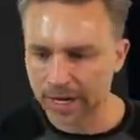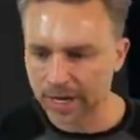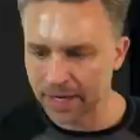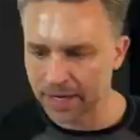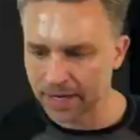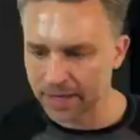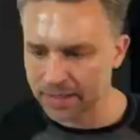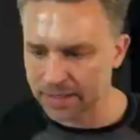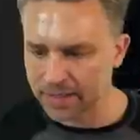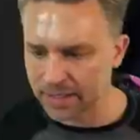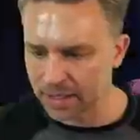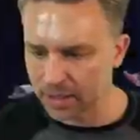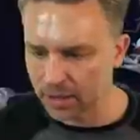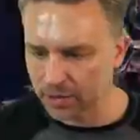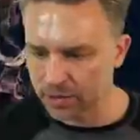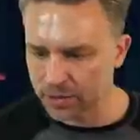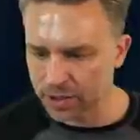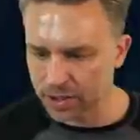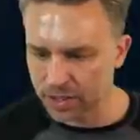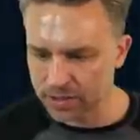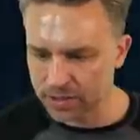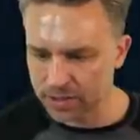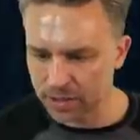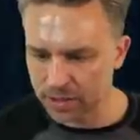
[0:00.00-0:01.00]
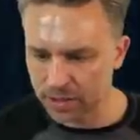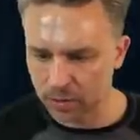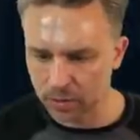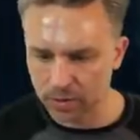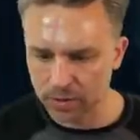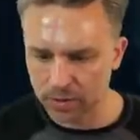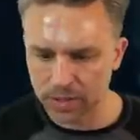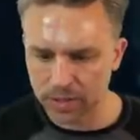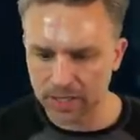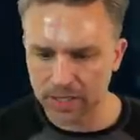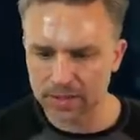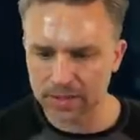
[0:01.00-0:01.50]
And I said, oh geez, in
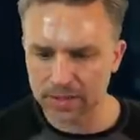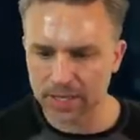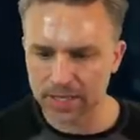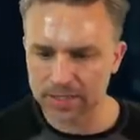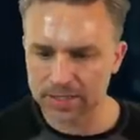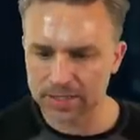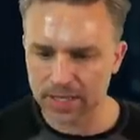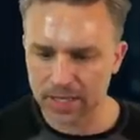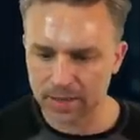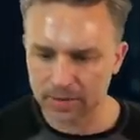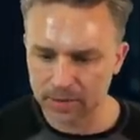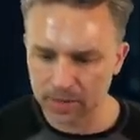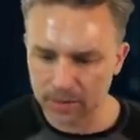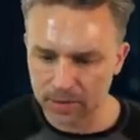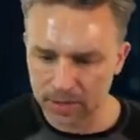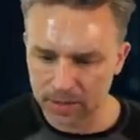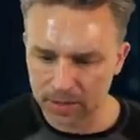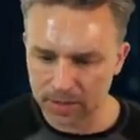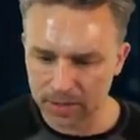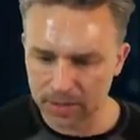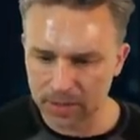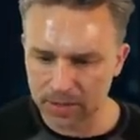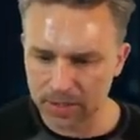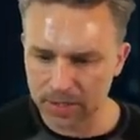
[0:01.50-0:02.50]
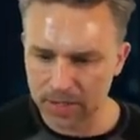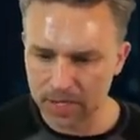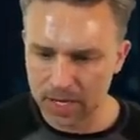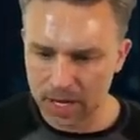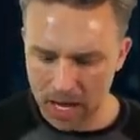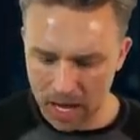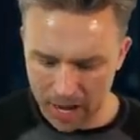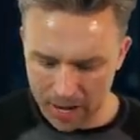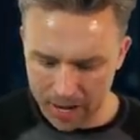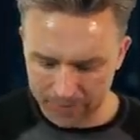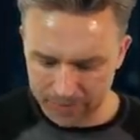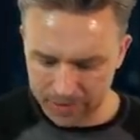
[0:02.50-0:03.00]
order to get that same look,
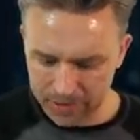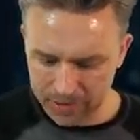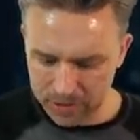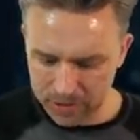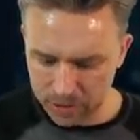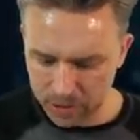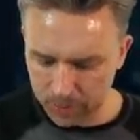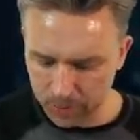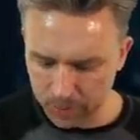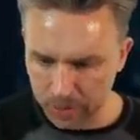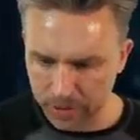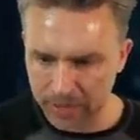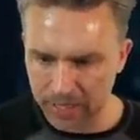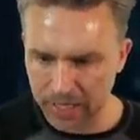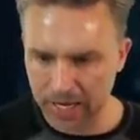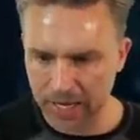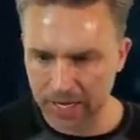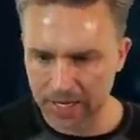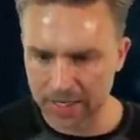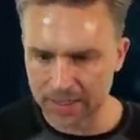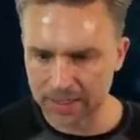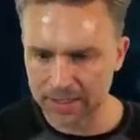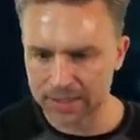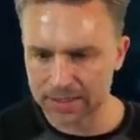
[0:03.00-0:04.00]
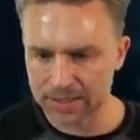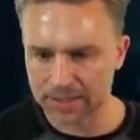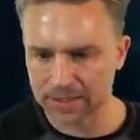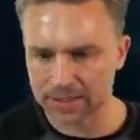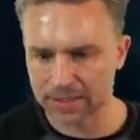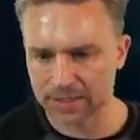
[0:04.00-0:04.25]
I have to duplicate it.